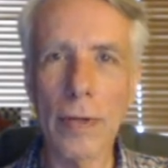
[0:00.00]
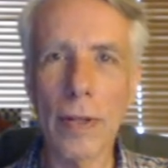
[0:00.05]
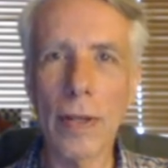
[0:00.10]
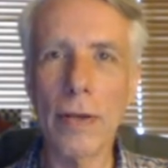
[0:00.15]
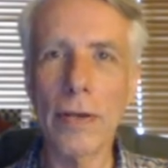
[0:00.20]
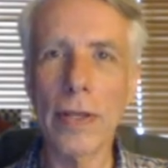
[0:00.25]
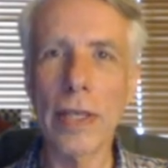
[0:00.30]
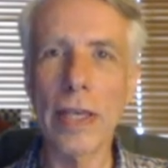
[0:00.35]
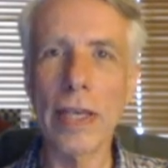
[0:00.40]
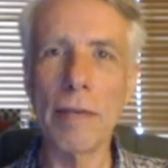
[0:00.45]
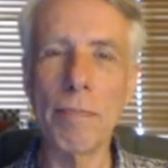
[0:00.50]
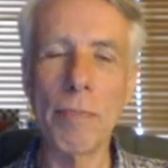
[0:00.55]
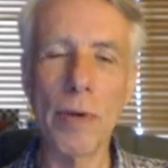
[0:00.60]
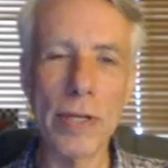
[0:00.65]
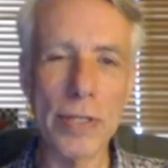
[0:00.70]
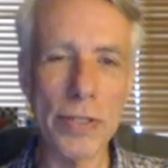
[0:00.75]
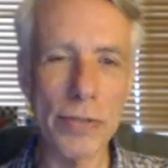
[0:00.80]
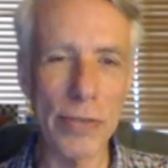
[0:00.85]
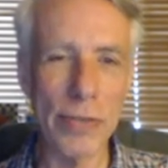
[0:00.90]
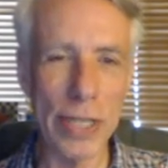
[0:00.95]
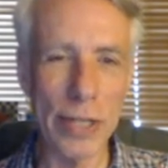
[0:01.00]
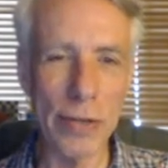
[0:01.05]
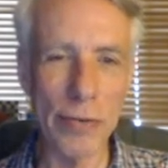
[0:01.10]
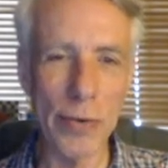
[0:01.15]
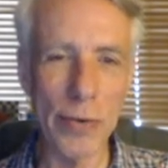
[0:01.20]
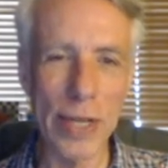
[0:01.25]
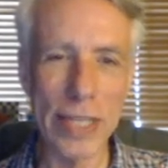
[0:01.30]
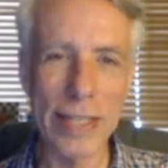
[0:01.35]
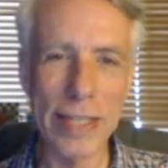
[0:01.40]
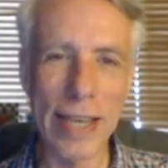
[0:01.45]
Okay, pause the video if
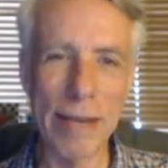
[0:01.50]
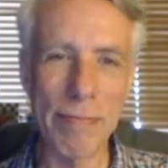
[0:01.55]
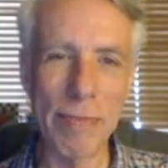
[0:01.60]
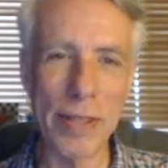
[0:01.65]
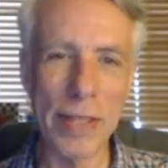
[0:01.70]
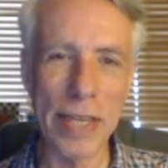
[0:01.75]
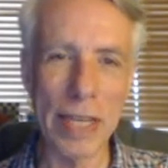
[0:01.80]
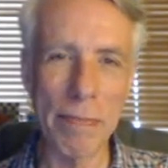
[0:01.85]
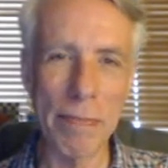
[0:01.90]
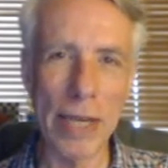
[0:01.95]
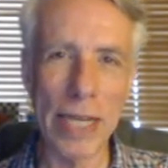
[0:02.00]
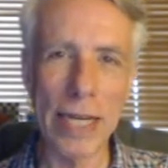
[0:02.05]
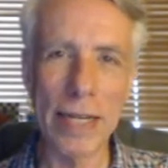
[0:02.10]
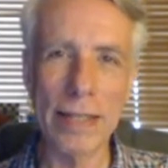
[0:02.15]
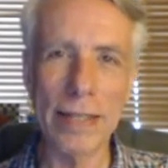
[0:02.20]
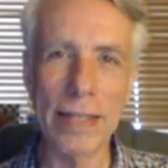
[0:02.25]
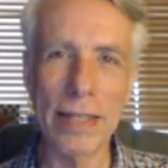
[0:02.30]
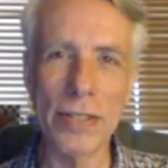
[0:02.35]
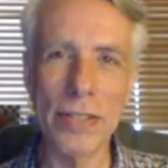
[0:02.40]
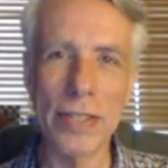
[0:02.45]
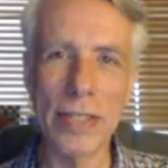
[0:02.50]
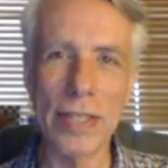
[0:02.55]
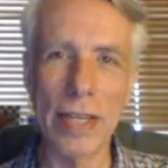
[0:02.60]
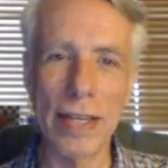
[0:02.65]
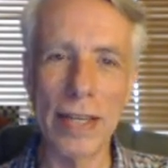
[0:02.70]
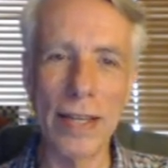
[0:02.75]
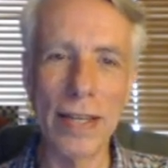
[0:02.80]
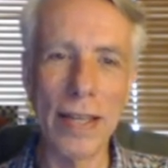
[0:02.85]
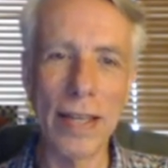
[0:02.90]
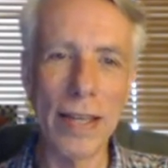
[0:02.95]
you want time to think about it. There's
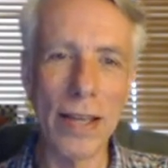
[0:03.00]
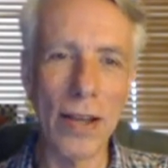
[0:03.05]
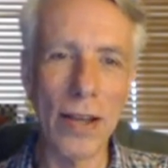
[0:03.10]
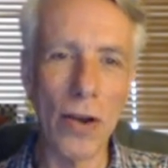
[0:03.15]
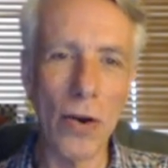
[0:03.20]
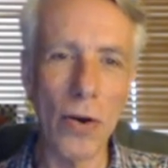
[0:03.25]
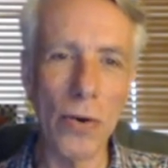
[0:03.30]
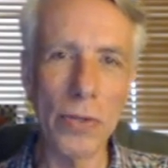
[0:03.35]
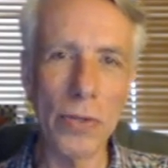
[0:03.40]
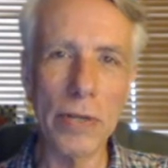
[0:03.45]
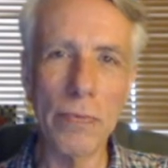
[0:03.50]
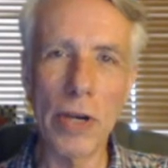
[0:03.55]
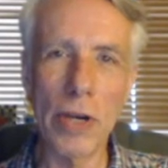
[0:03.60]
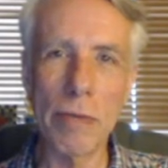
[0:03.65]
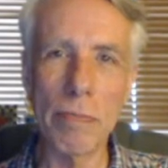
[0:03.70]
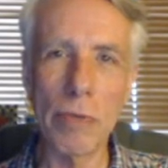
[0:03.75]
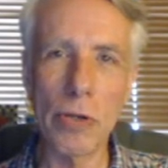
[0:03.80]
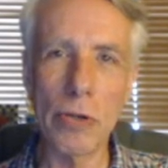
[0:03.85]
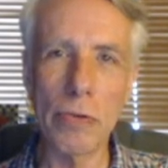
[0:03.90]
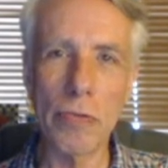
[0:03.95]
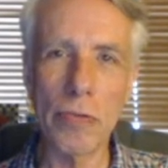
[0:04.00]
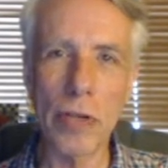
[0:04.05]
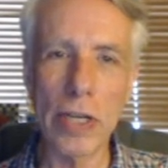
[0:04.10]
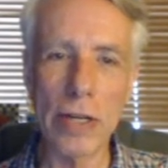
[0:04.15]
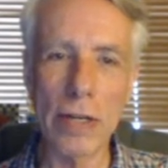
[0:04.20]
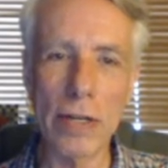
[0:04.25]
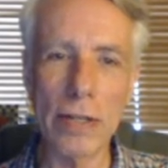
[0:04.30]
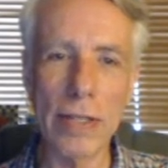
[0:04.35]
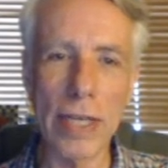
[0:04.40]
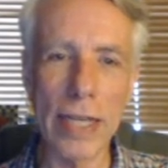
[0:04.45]
uh, only one move
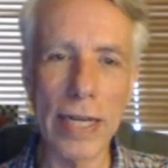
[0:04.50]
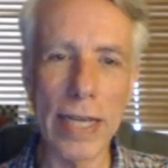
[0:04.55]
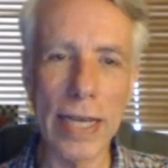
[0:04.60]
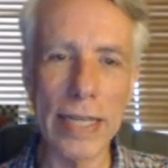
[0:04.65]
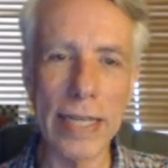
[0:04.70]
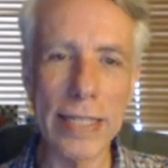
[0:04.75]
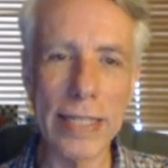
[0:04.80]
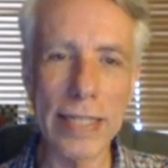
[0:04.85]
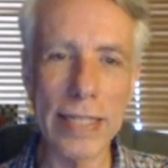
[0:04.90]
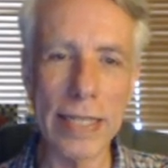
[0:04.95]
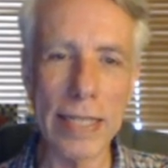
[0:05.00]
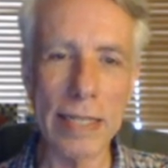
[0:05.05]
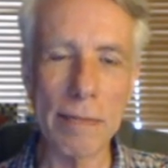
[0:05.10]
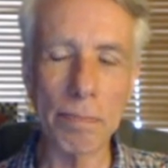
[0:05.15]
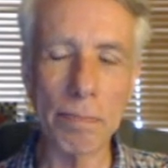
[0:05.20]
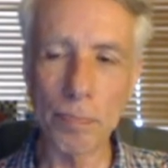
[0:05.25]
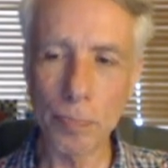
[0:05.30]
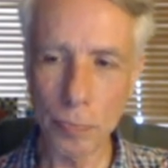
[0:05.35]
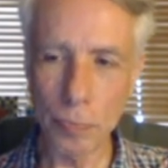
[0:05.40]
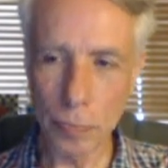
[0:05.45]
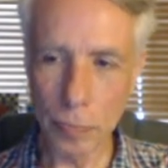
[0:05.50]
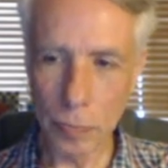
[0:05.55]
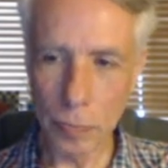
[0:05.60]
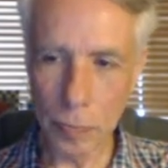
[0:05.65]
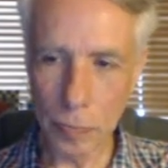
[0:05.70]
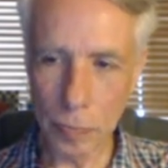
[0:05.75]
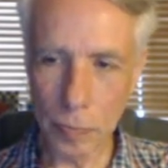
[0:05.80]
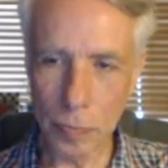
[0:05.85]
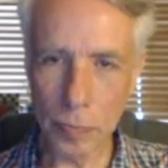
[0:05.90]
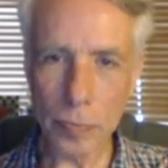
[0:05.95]
here that I see,
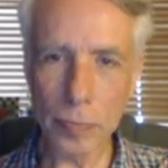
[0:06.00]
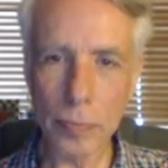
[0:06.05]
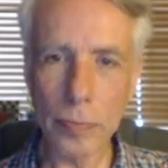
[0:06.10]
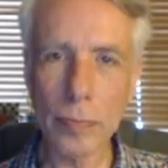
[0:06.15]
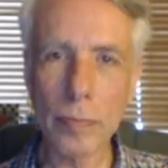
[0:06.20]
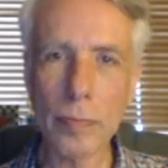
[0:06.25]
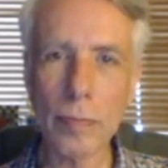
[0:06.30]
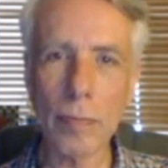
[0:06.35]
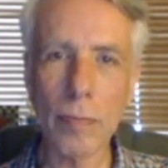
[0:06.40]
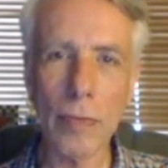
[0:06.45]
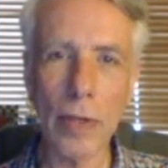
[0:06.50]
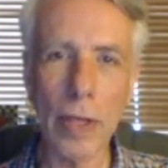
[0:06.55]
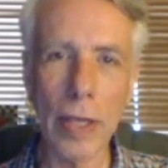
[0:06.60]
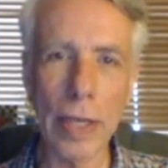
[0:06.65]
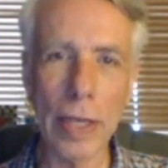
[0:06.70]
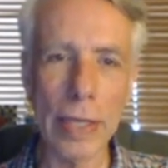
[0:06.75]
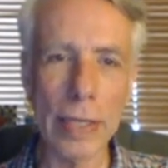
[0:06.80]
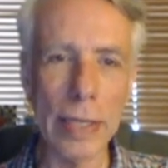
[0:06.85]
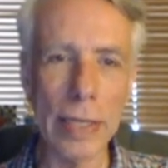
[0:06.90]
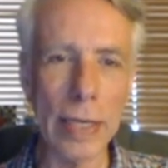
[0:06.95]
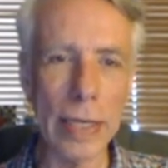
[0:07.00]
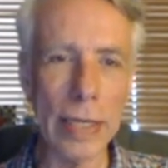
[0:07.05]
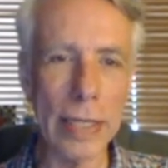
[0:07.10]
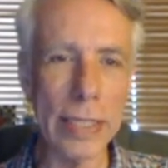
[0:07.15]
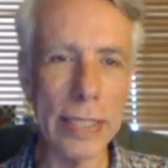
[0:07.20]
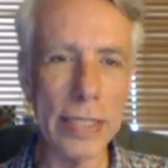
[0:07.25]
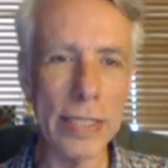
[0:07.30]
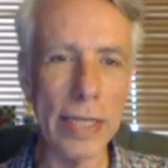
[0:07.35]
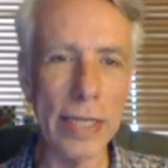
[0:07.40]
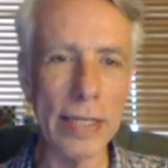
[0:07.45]
and uh,
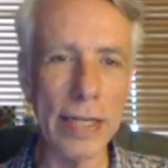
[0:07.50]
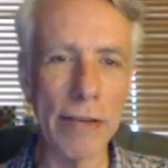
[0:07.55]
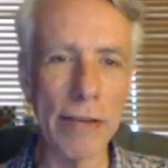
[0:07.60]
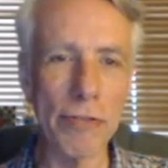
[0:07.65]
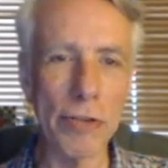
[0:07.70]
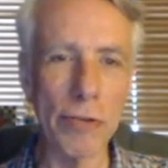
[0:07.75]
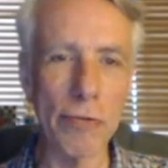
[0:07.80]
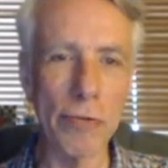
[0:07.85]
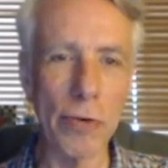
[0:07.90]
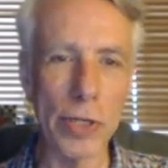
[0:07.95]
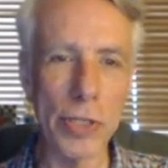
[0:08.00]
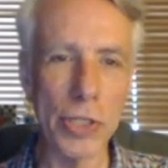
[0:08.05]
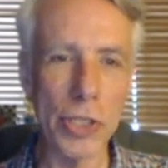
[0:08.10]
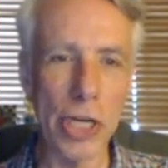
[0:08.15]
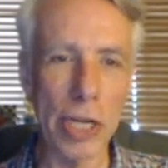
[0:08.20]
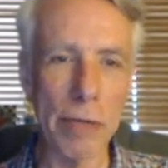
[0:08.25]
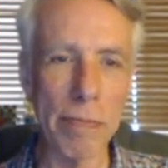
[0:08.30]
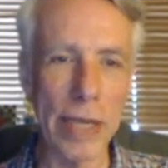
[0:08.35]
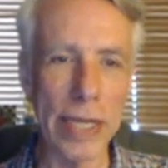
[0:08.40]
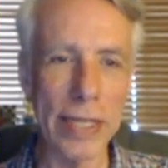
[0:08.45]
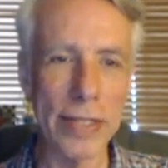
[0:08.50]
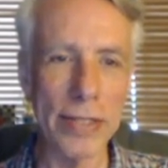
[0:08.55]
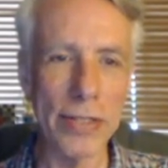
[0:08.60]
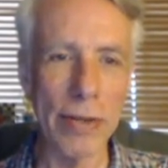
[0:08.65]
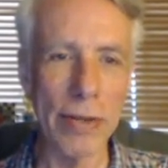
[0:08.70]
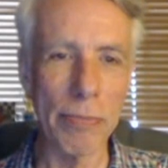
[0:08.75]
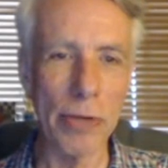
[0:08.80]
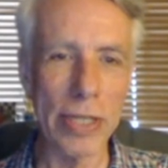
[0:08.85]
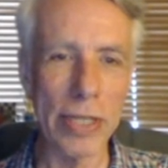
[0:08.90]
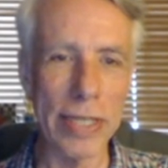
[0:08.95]
it's enough to force checkmate. So
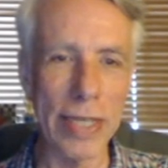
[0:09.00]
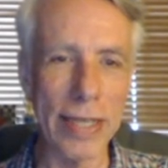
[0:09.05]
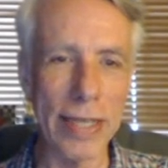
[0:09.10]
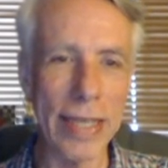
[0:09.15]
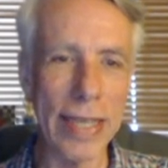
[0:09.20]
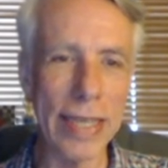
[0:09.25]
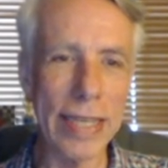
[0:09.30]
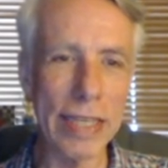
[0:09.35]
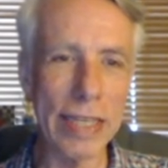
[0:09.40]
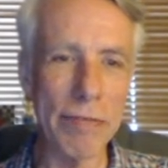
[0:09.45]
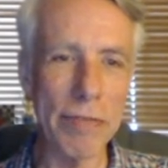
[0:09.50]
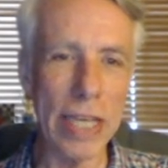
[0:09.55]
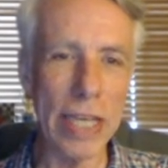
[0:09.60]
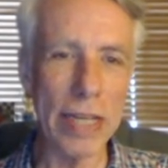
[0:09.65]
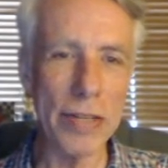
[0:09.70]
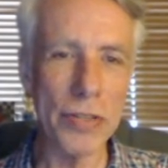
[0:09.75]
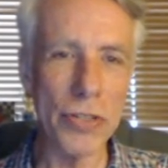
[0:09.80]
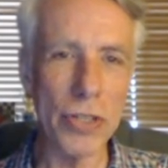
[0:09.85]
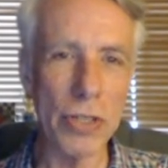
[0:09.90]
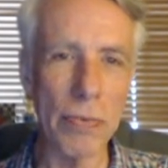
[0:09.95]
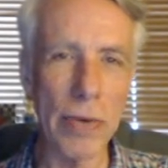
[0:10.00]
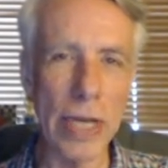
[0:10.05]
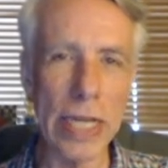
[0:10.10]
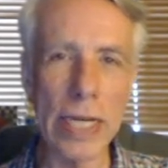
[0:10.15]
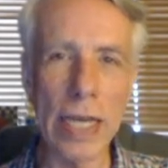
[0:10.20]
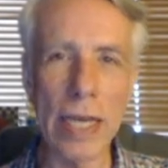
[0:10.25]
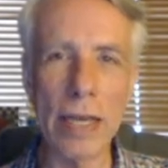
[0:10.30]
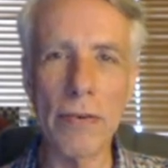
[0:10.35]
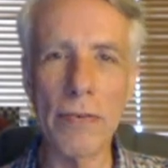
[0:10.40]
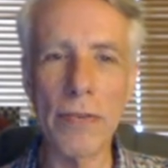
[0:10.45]
I'm going to give the answer away
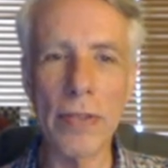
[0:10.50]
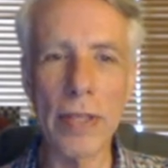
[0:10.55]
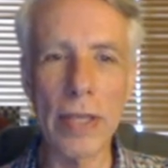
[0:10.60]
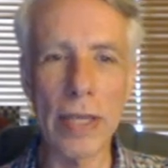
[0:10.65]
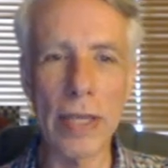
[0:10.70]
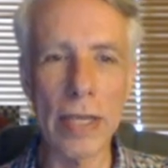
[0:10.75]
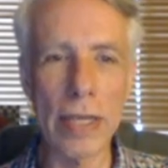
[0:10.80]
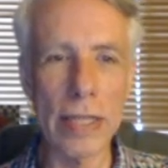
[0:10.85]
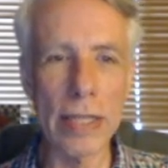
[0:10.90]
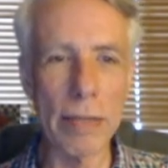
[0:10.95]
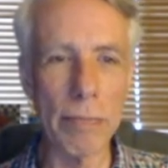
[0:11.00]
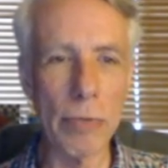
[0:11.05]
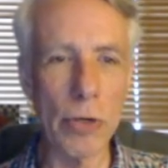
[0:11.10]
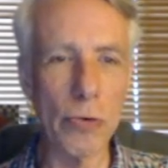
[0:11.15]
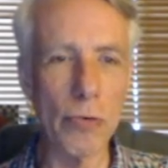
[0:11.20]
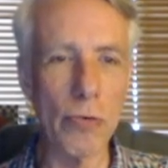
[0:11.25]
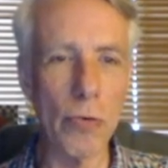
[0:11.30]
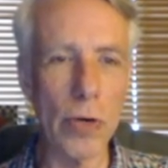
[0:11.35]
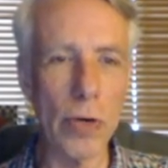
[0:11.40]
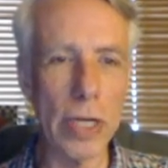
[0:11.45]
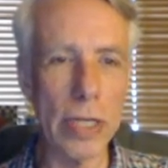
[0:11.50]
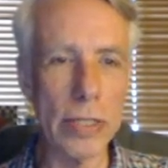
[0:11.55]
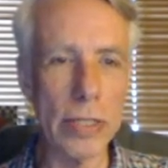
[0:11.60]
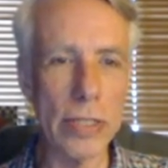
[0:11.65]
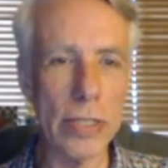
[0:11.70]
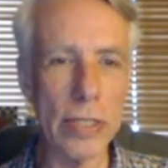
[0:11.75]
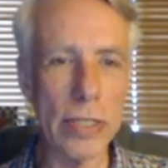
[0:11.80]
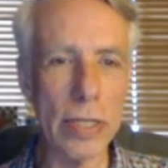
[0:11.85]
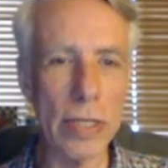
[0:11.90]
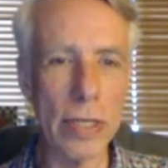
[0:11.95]
now. The move
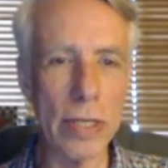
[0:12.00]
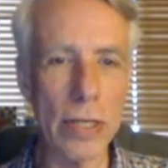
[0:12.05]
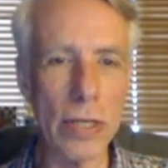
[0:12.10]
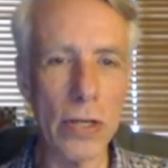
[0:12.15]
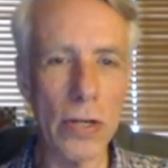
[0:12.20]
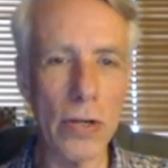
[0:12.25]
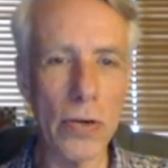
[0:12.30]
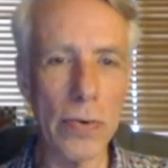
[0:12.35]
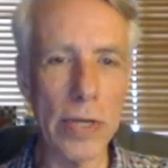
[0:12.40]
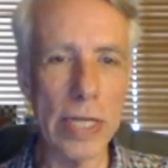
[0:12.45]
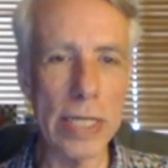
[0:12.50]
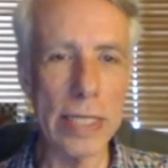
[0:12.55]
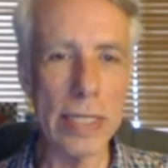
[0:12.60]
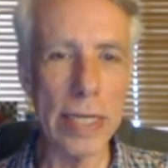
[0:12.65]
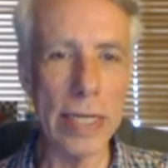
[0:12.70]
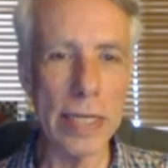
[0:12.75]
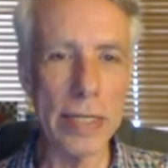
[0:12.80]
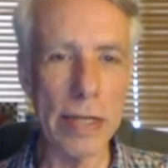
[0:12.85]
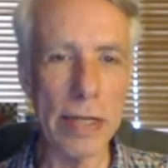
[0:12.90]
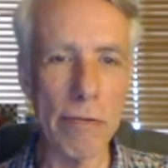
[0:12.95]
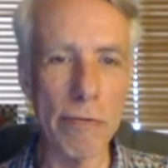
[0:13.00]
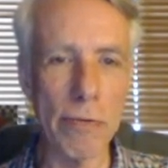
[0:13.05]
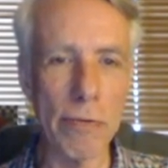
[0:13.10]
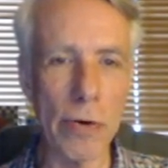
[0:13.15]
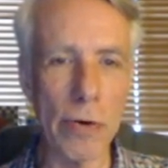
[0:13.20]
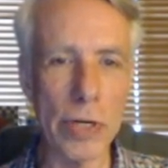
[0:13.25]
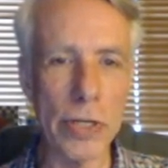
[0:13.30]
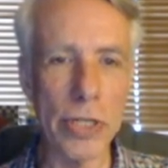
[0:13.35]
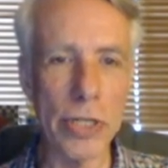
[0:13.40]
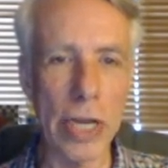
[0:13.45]
was queen takes
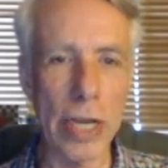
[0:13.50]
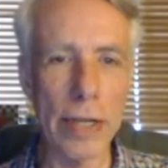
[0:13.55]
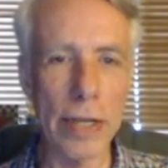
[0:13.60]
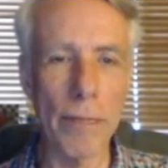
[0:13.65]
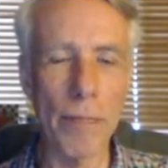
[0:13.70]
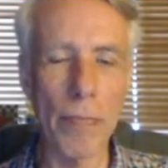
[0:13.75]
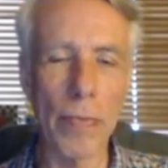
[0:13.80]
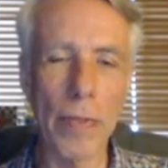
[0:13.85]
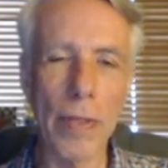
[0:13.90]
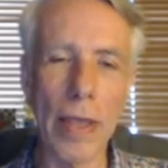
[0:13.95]
f4 check.